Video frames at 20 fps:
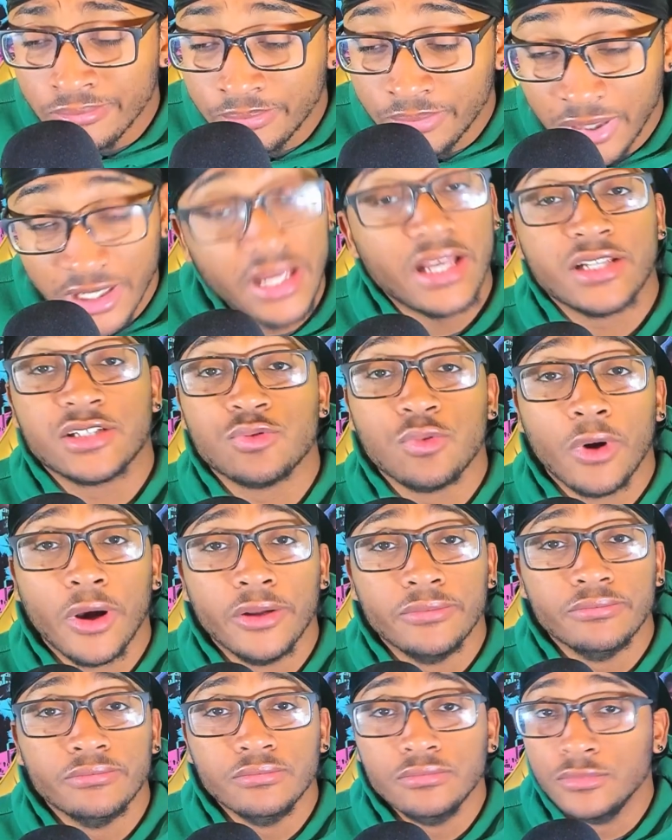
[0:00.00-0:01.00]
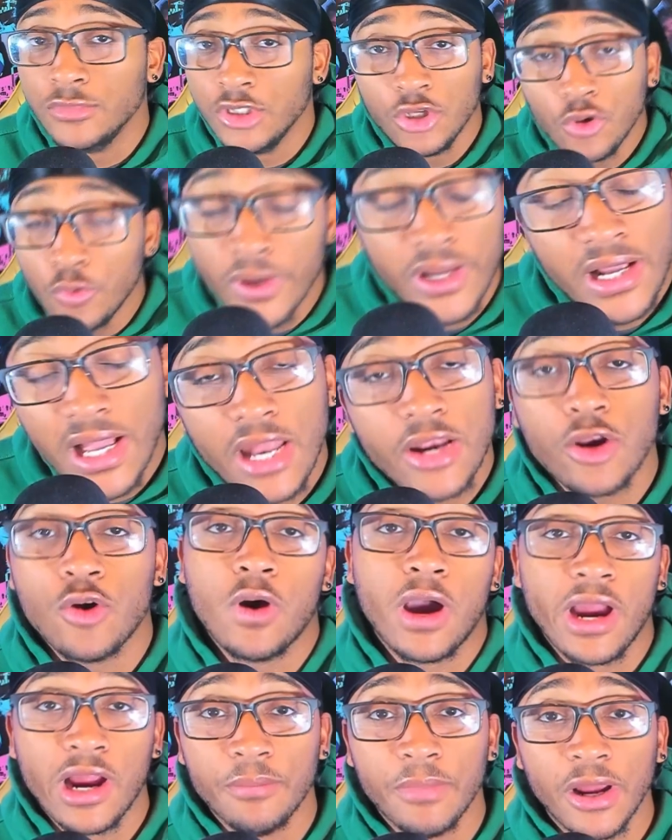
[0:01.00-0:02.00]
But guess what? You ain't got no
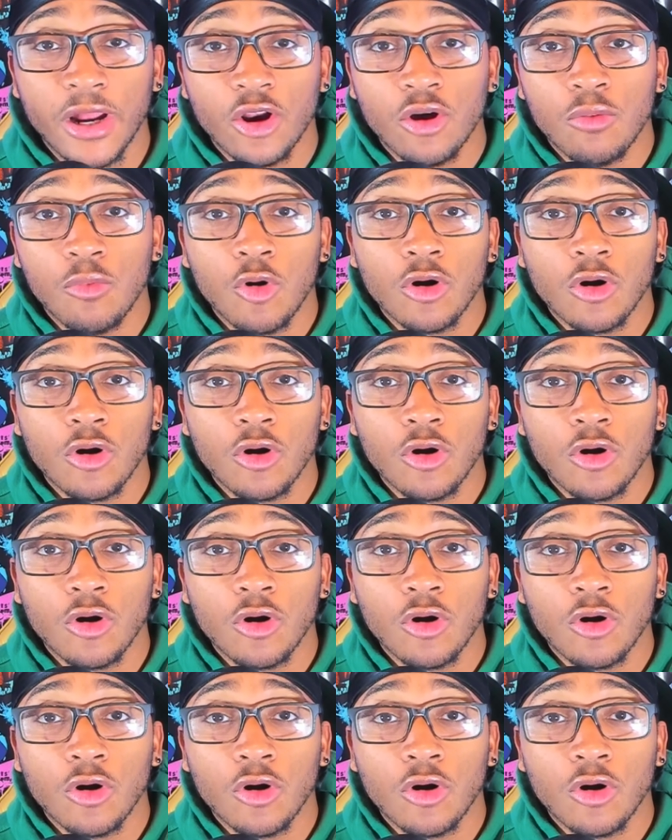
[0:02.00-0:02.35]
Iron Man no more.